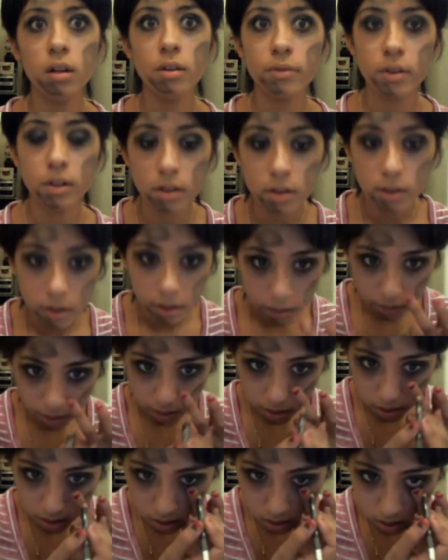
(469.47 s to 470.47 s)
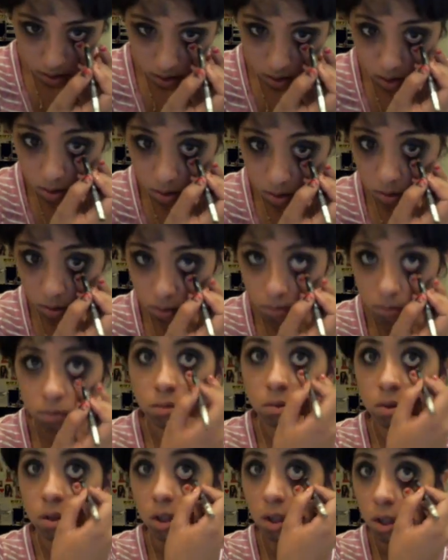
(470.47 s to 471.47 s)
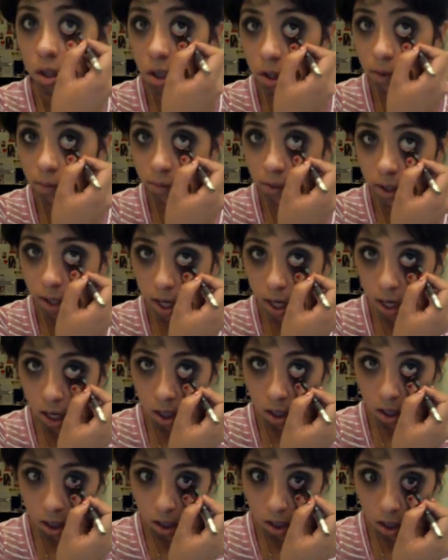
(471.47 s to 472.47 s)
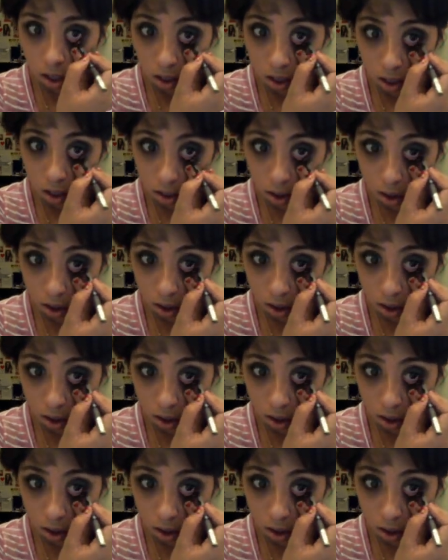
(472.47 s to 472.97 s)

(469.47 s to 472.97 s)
of you to do is to, if you can and you're